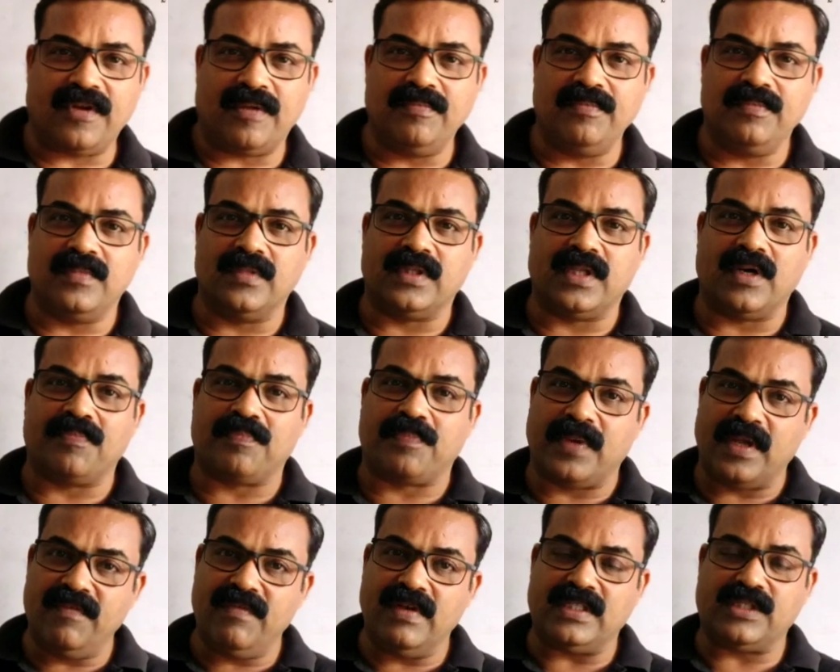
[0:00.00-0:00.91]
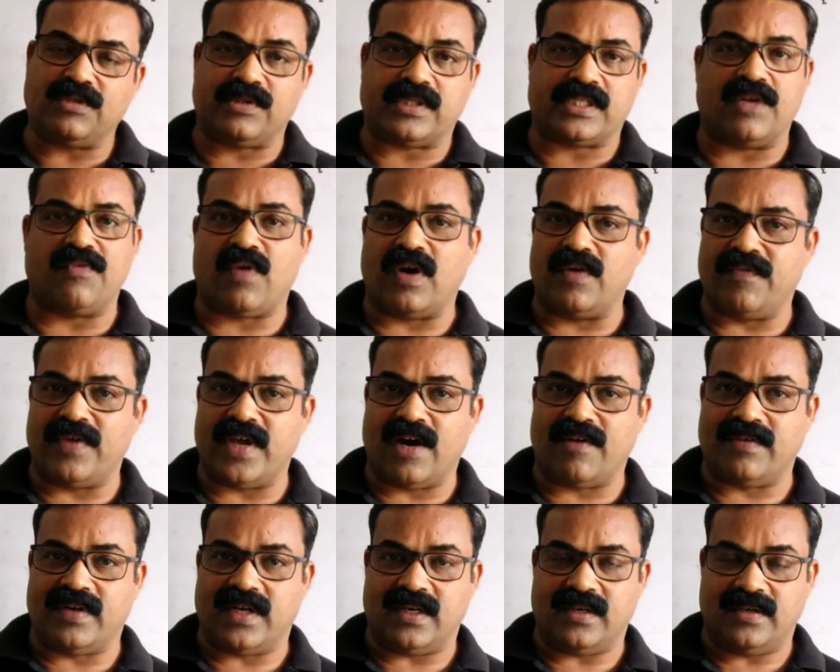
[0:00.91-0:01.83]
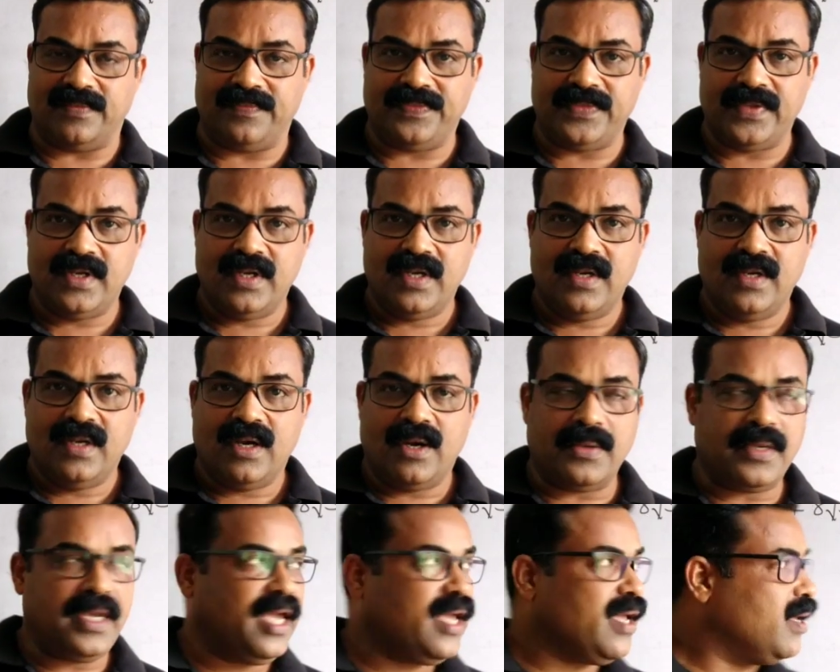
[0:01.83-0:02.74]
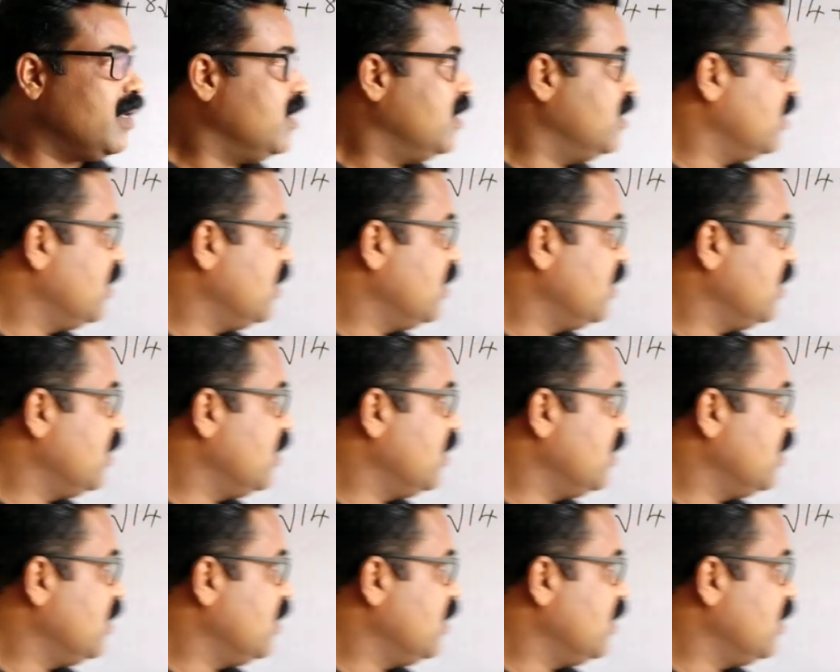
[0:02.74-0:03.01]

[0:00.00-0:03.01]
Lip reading: from the previous question what we have done. Okay,